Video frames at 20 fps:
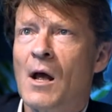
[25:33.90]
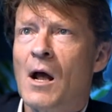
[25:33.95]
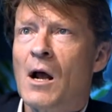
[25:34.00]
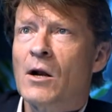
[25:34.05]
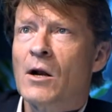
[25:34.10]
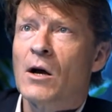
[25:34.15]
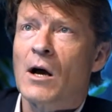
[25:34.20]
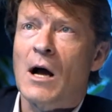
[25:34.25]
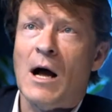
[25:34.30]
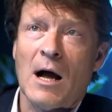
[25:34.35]

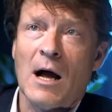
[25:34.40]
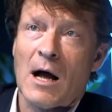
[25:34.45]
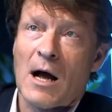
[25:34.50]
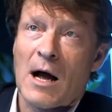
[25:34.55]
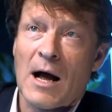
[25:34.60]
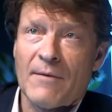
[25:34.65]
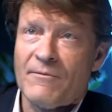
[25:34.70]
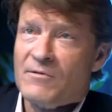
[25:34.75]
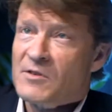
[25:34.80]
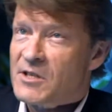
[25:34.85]
Look, I
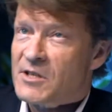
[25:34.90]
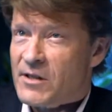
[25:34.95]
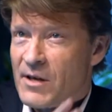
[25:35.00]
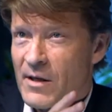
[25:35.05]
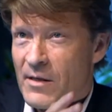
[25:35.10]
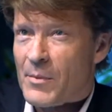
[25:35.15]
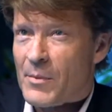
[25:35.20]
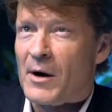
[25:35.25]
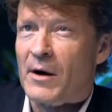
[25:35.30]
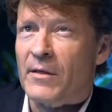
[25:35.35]
haven't seen the other
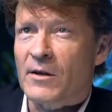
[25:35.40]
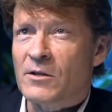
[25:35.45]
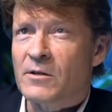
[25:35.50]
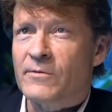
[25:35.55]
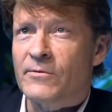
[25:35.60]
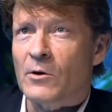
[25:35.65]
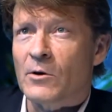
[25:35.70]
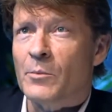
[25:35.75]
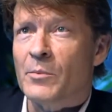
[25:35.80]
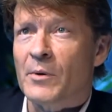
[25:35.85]
part of the
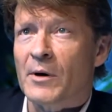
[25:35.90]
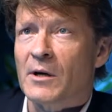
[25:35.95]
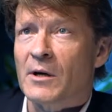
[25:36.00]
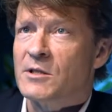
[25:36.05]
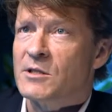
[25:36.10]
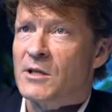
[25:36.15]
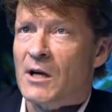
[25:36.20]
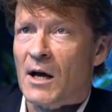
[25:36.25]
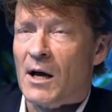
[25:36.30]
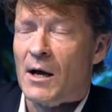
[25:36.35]
interview, but
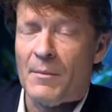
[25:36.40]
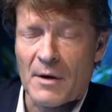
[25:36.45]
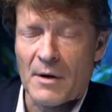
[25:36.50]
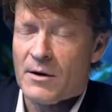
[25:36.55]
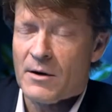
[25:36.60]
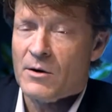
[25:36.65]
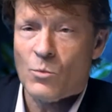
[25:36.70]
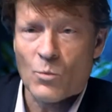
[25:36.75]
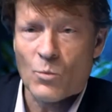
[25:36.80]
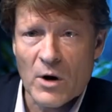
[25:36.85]

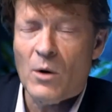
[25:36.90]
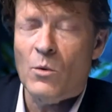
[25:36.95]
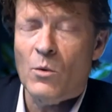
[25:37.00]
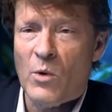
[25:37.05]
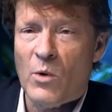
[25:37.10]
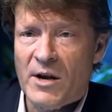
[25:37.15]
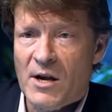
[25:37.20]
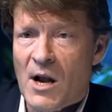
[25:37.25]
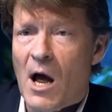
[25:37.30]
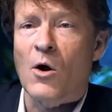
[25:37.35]

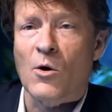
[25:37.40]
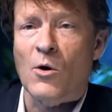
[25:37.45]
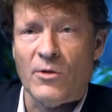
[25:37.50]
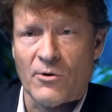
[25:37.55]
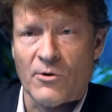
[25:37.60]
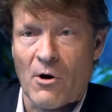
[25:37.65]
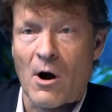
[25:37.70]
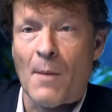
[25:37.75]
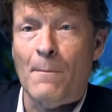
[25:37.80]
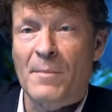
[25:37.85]
we know
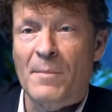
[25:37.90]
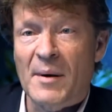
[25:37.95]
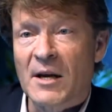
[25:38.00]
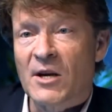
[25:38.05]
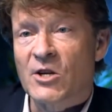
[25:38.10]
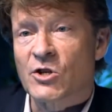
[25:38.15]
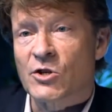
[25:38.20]
there are big issues.